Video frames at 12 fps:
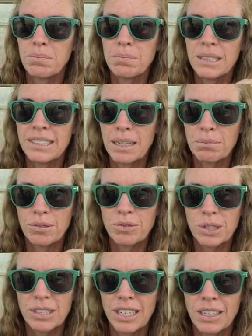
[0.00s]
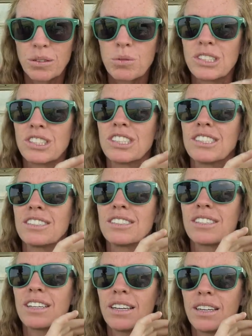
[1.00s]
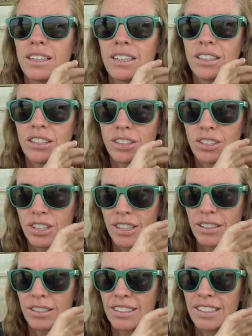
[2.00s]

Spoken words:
be done before dark, which is good.